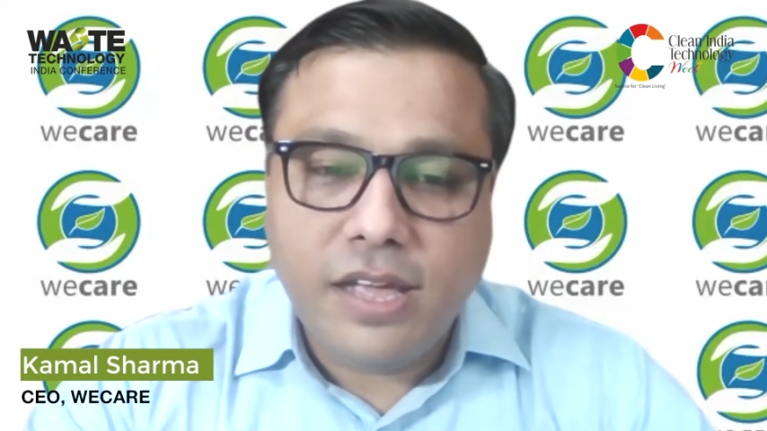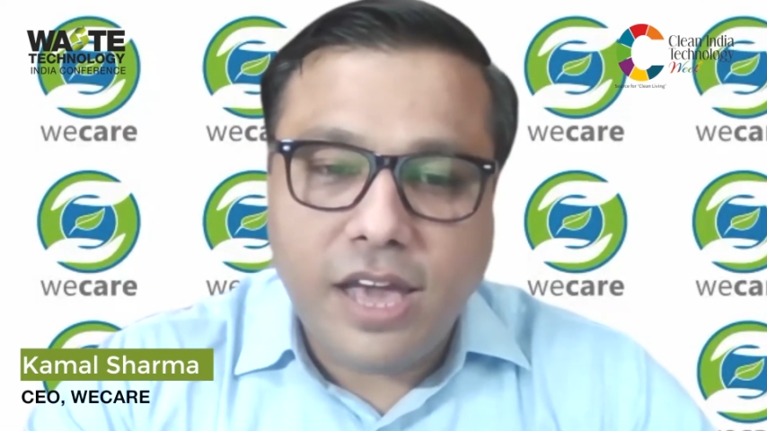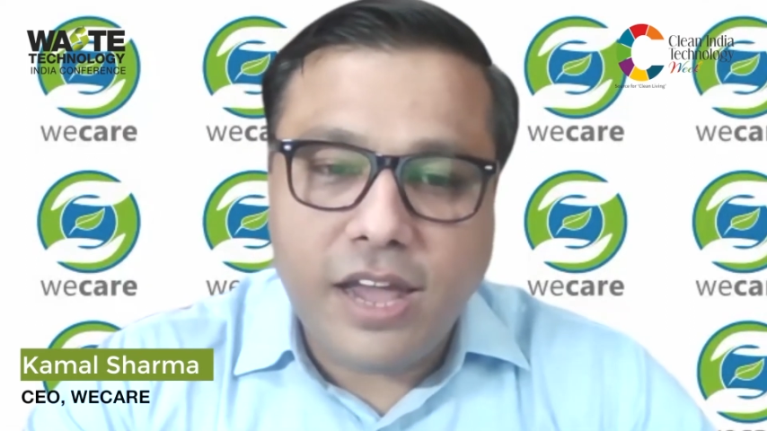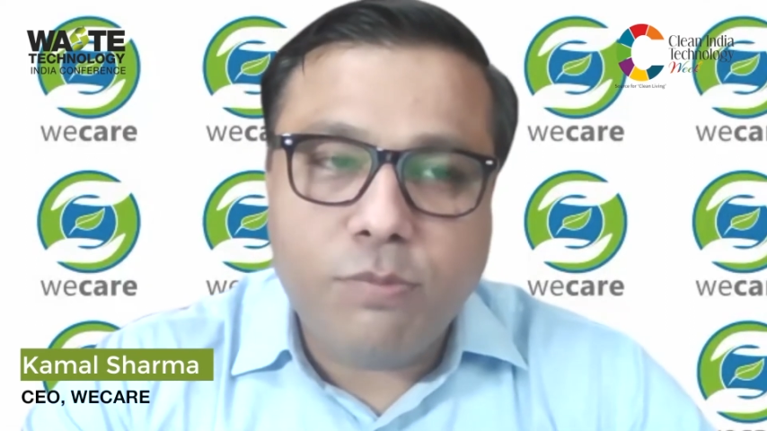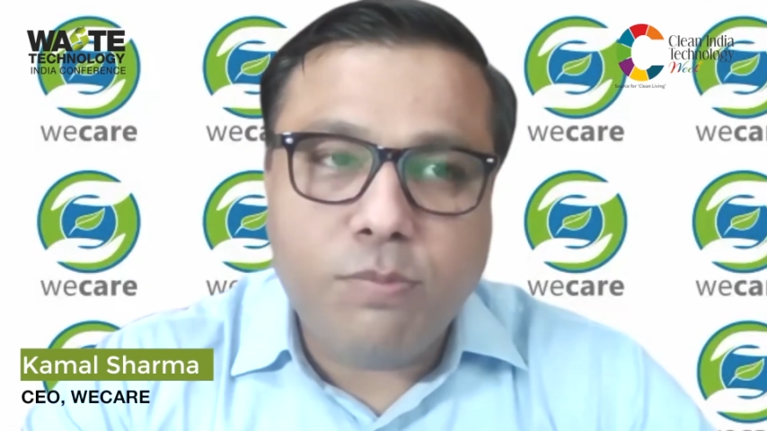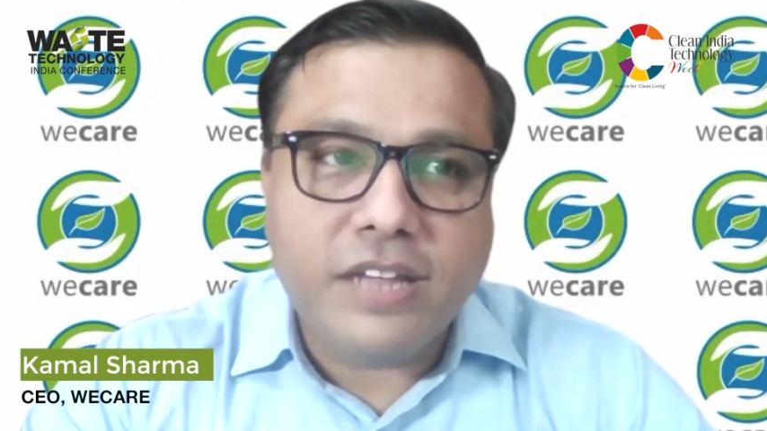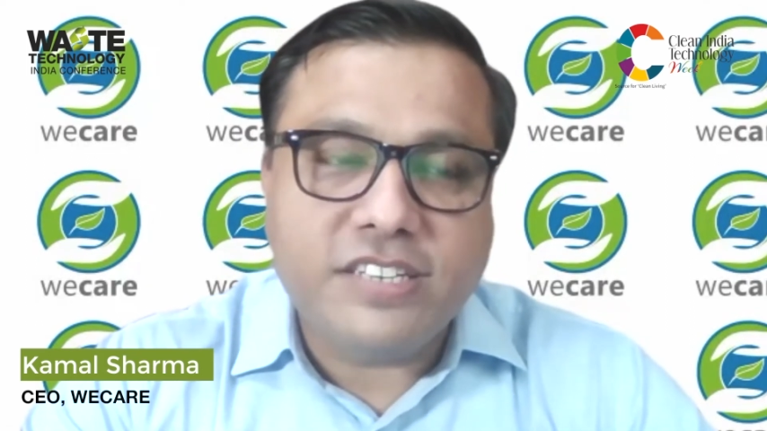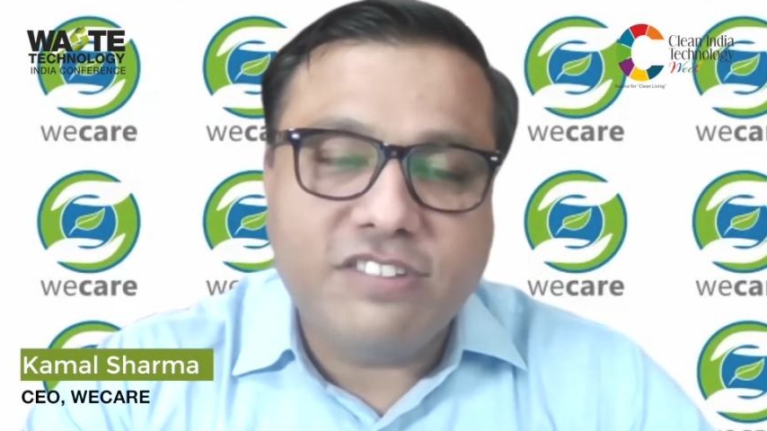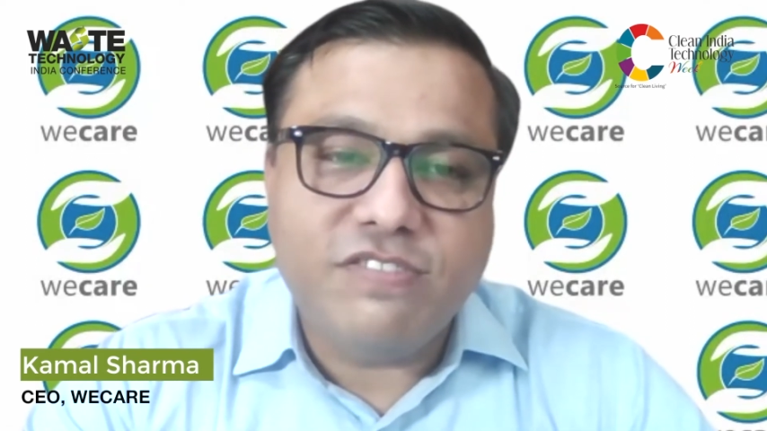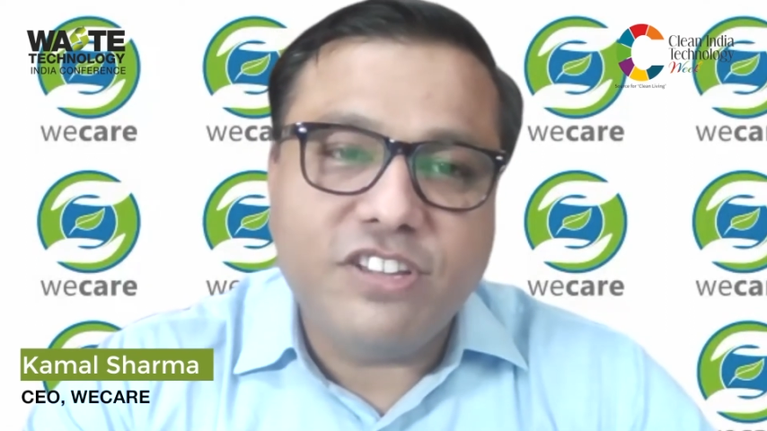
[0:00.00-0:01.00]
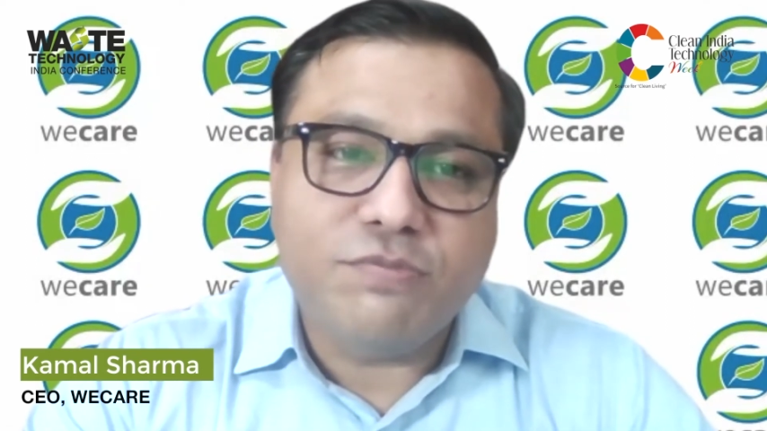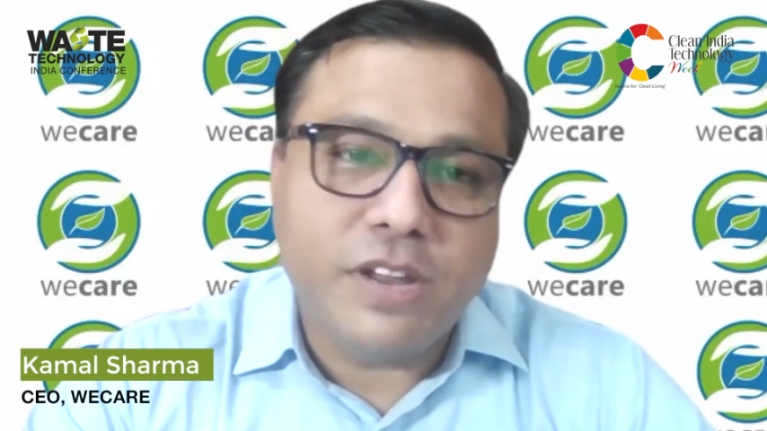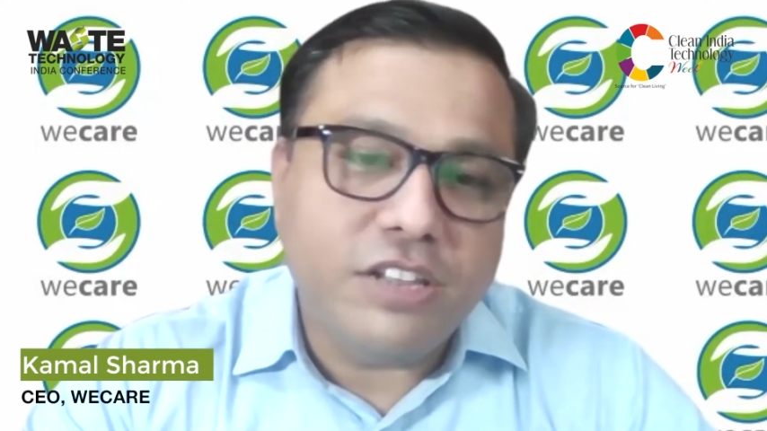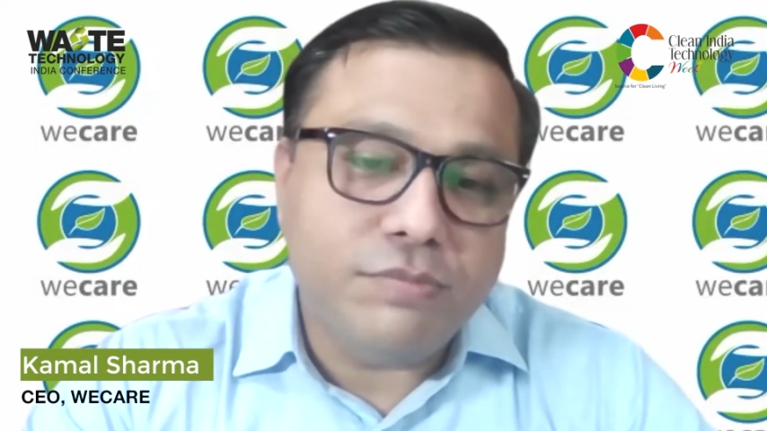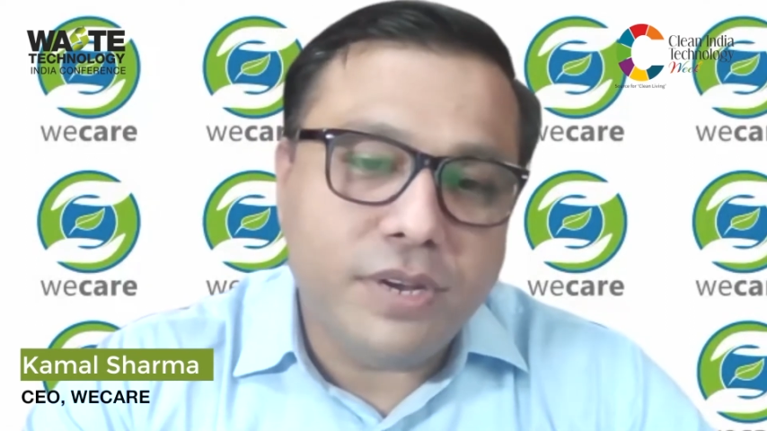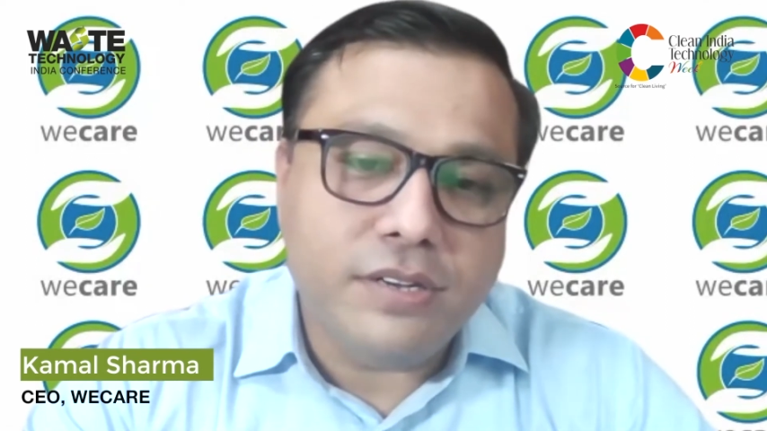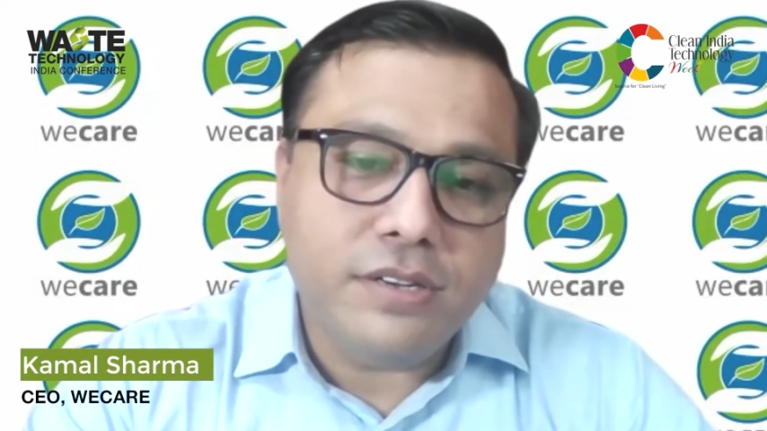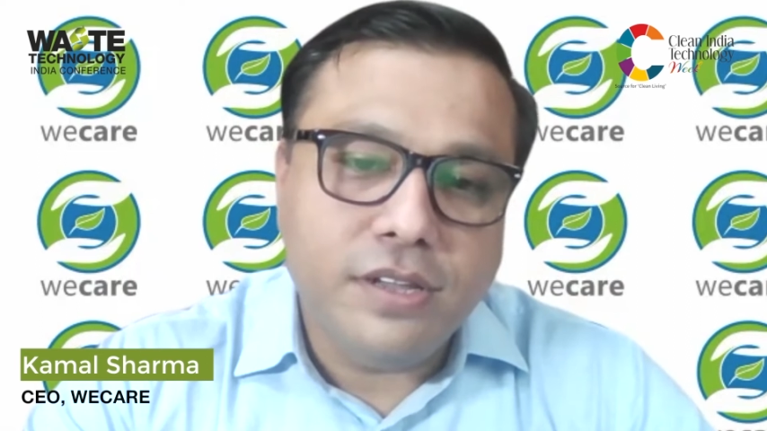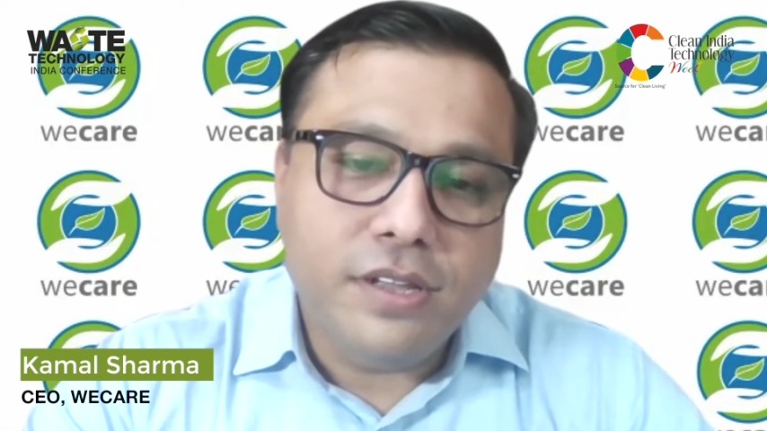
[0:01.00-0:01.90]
around plastic waste management,